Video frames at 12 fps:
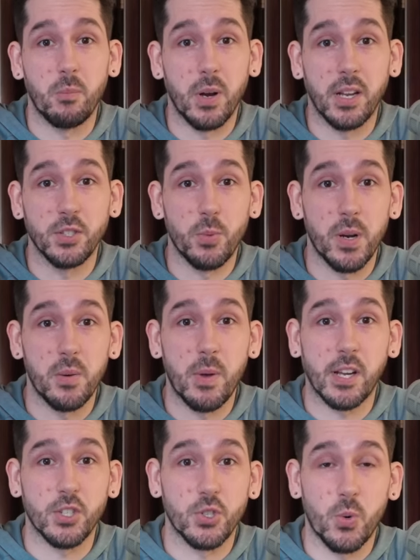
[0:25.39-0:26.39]
But I just wanted to make
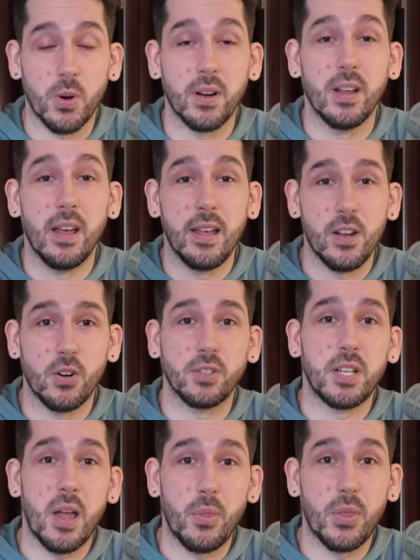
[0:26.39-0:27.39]
a short, here are
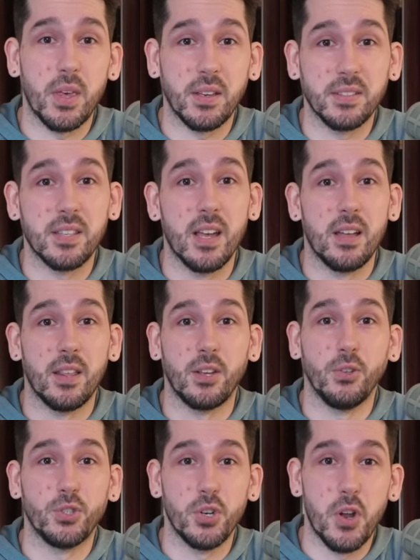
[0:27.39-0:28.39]
10 things that you
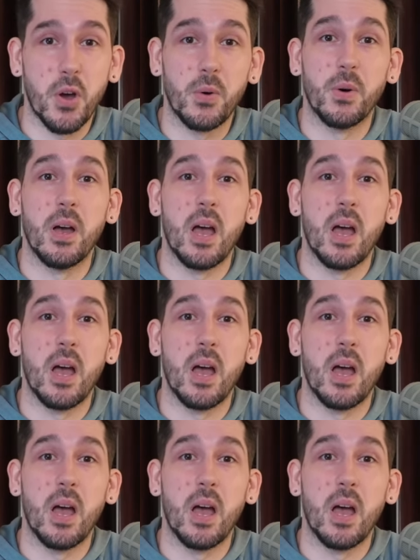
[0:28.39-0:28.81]
should know